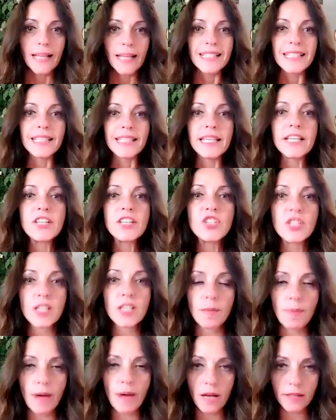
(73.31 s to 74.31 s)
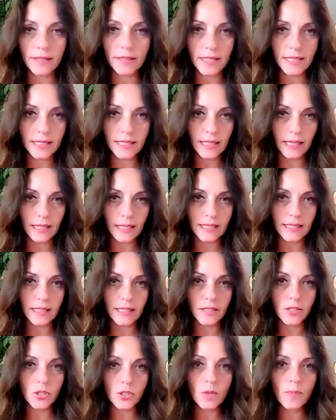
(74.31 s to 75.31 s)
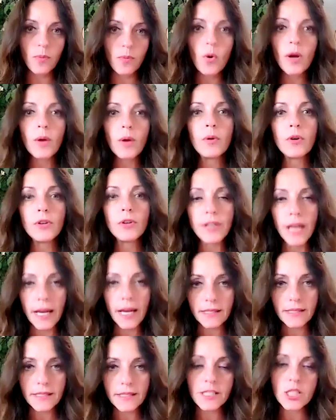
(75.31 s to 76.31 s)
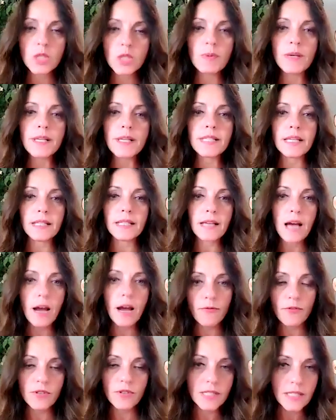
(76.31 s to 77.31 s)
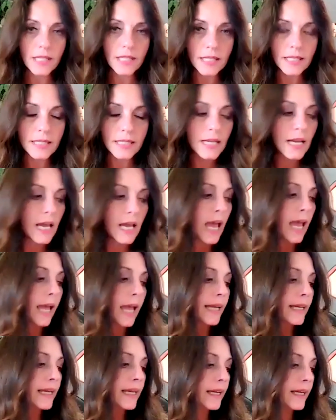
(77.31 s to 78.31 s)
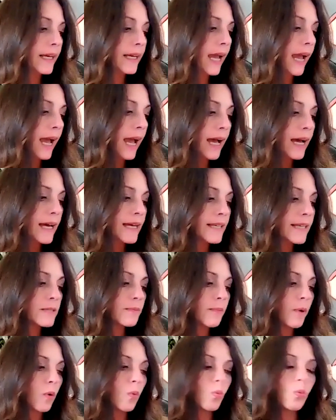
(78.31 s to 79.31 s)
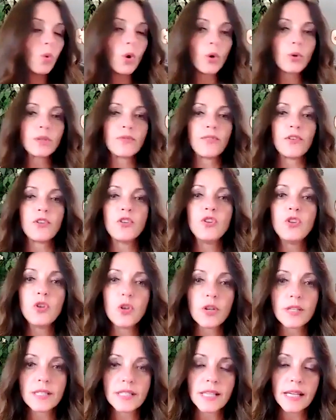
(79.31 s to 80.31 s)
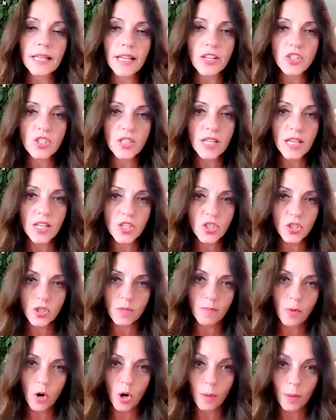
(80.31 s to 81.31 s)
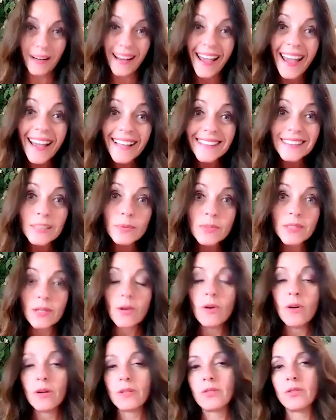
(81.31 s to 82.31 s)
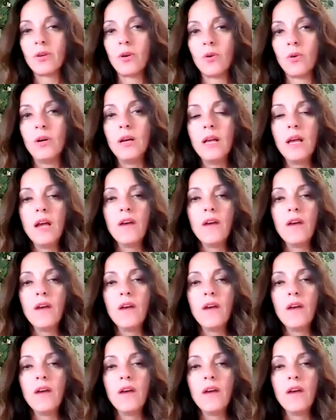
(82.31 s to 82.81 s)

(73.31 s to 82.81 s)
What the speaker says: teaching about dyslexia to the point where, yes, he speaks at conferences. He has worked for the New York State Education Department, and he was also